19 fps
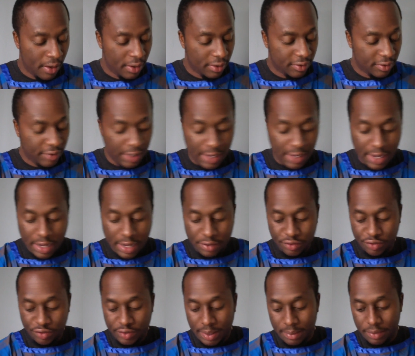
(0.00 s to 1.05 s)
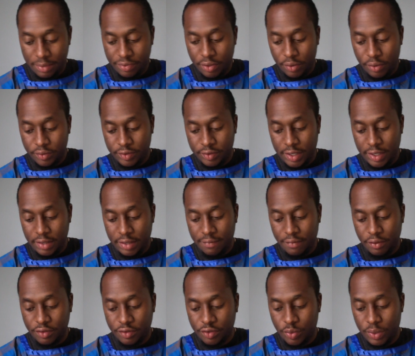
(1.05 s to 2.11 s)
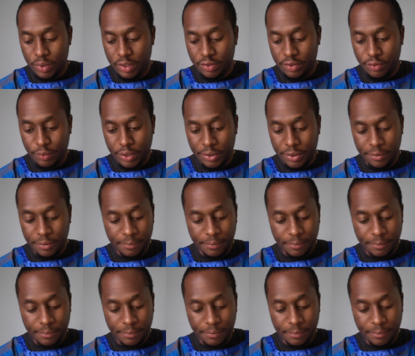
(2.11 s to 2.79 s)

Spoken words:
Second Ezra chapter 13, verse 23.